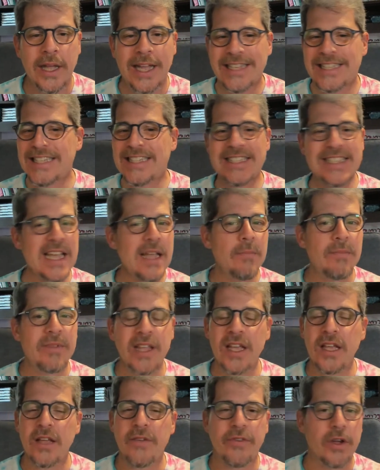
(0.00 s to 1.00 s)
It's the same
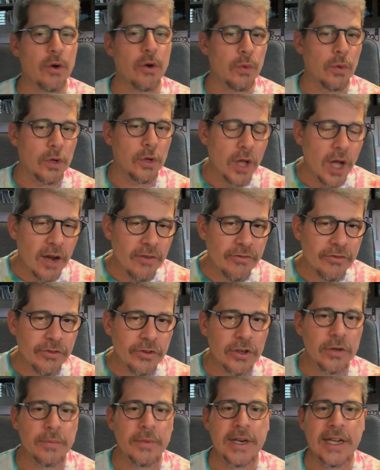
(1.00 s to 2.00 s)
thing if you go to a law
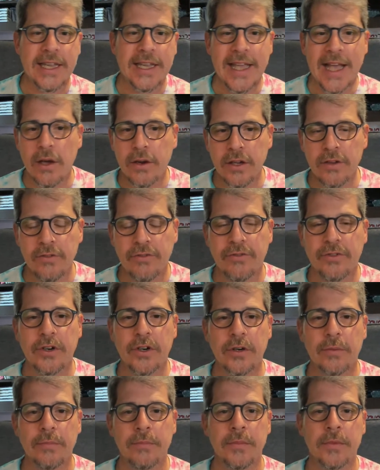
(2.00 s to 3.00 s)
firm, an accounting
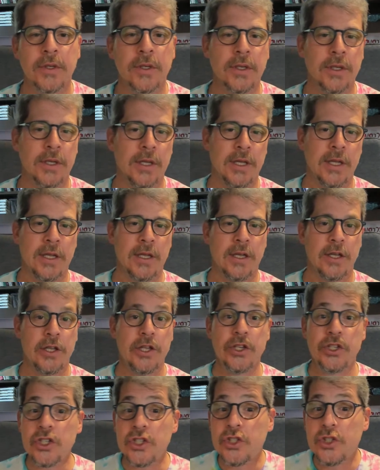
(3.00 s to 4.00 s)
firm.
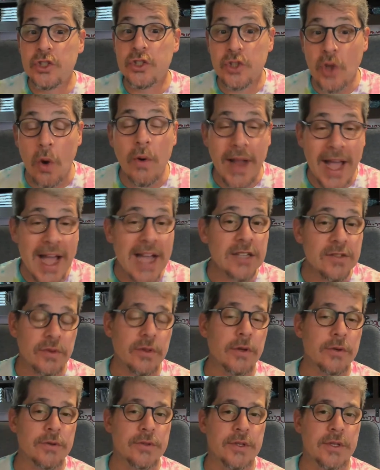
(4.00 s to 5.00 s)
You just don't ask for
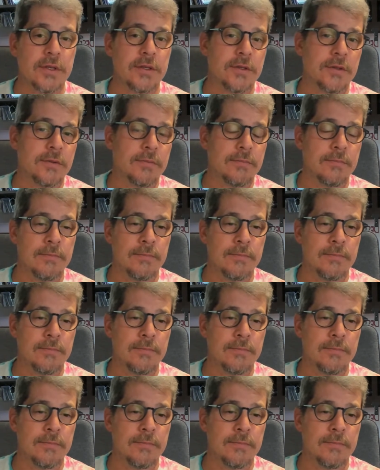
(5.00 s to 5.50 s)
those things.